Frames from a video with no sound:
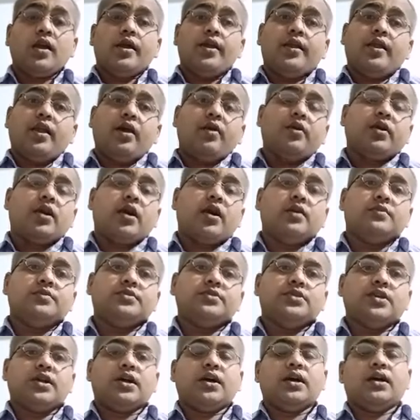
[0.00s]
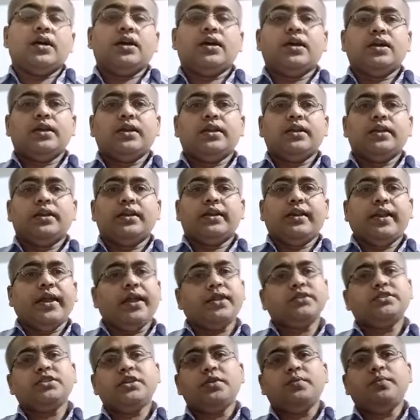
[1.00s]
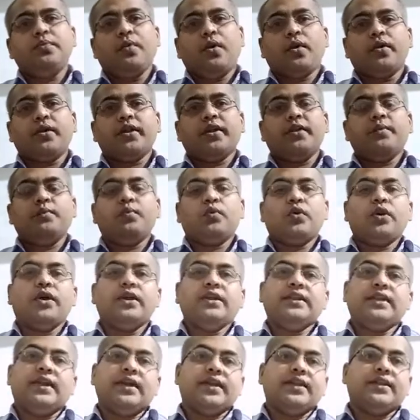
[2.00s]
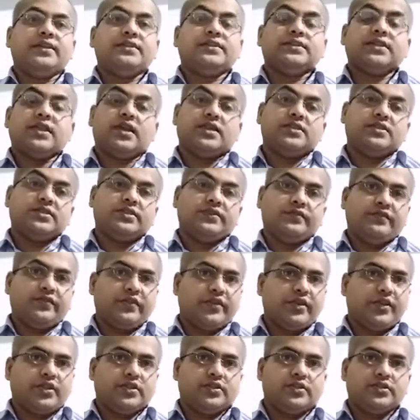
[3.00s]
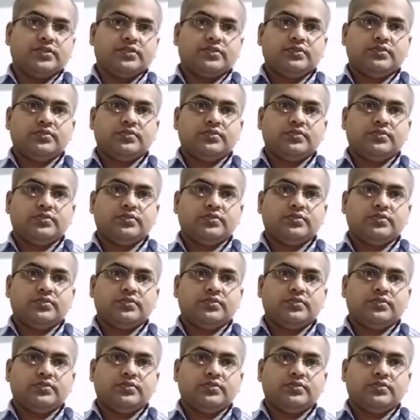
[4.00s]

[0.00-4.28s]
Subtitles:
Now comes the next important point, that is classification.